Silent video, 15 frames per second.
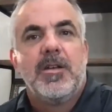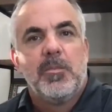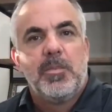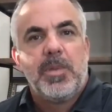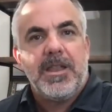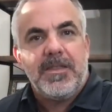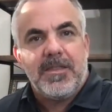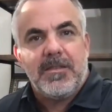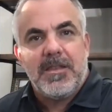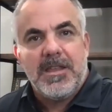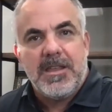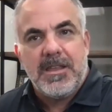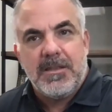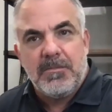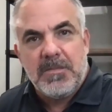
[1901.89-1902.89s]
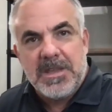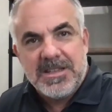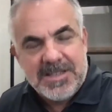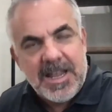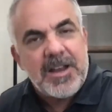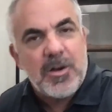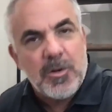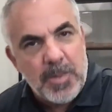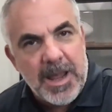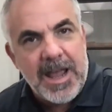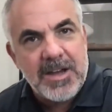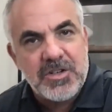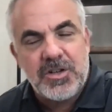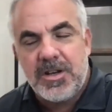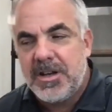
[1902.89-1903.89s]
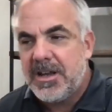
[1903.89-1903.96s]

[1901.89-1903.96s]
but is that your passion?